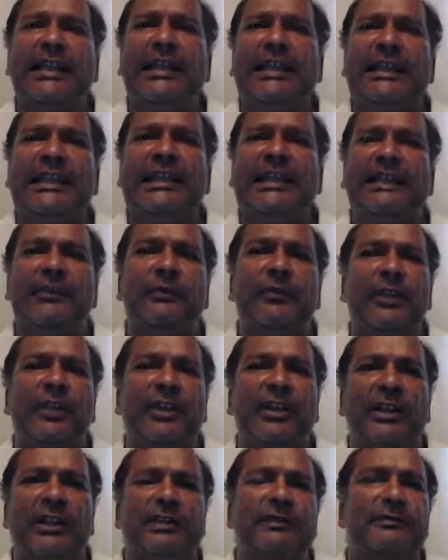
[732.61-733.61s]
it didn't
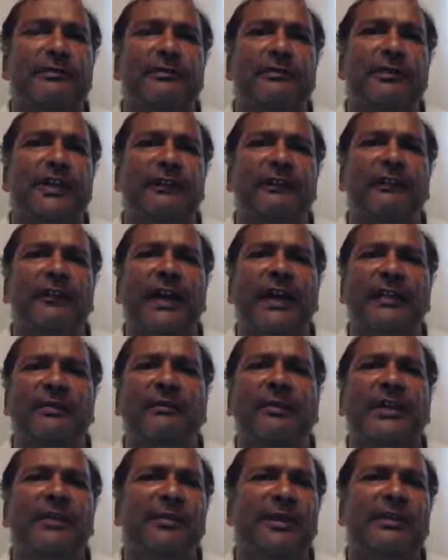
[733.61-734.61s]
really affect
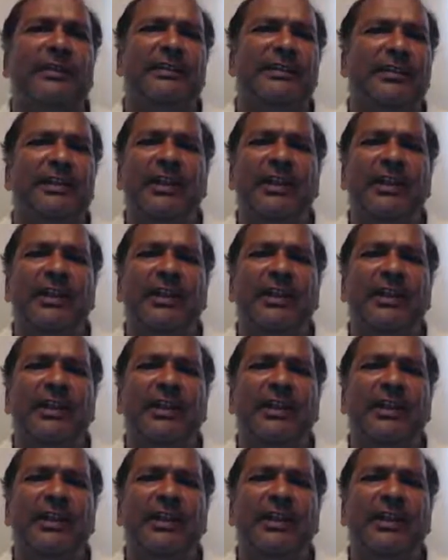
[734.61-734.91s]
me because,